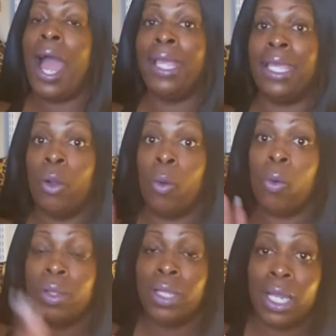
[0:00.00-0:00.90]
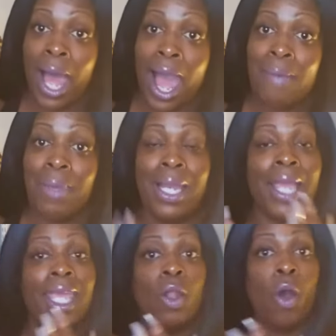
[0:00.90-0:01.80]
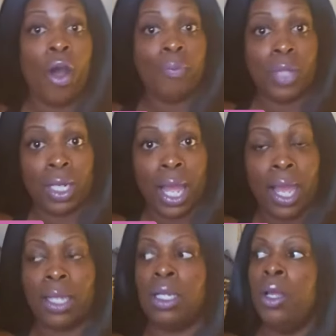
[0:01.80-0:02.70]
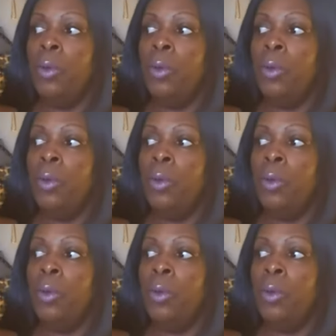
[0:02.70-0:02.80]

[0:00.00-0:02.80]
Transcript: I get on the live and I get off the line.